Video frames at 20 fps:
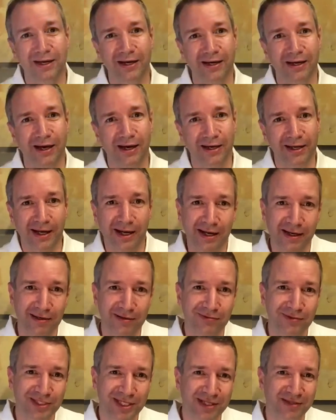I
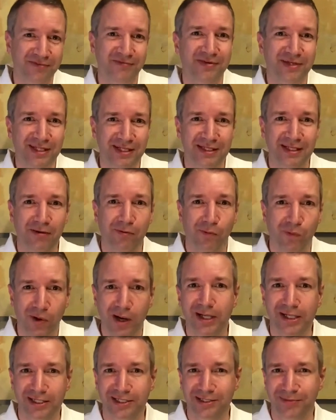always got the feeling they
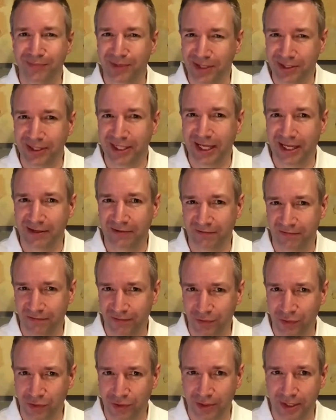wanted to build that in
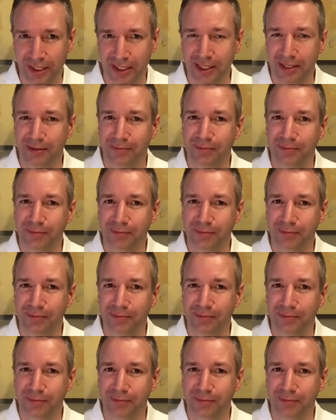Florida.